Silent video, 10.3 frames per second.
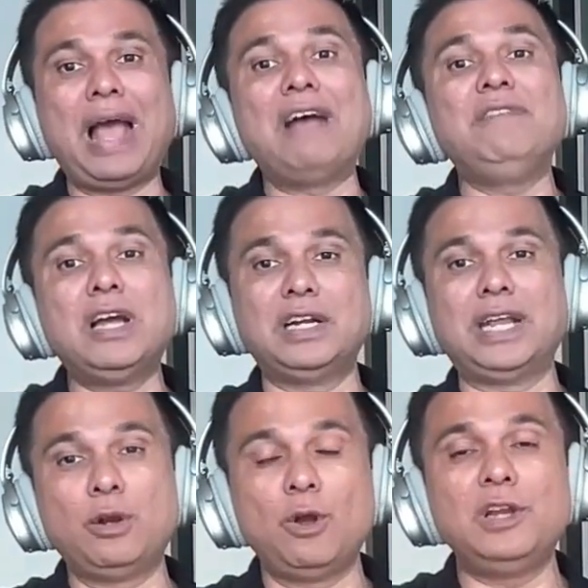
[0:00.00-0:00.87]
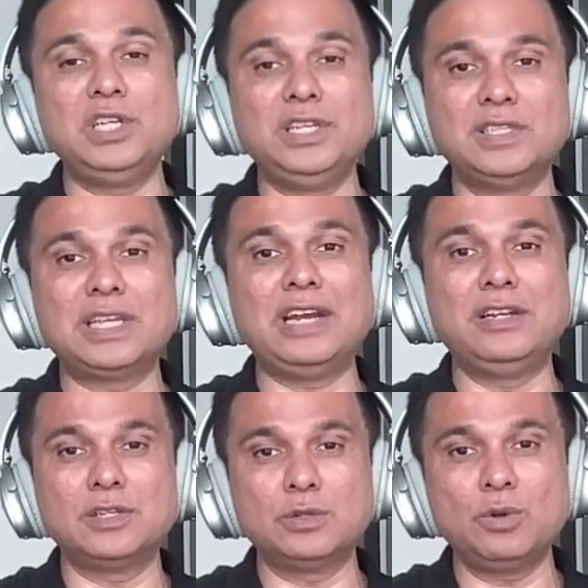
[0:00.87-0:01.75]
having our technology inside
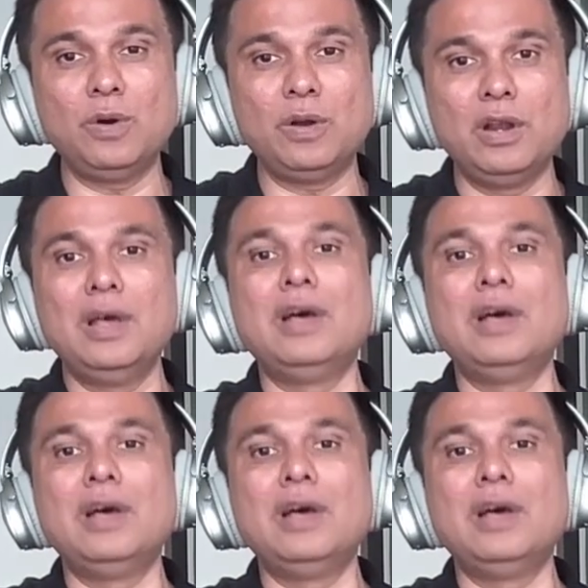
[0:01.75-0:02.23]
the store,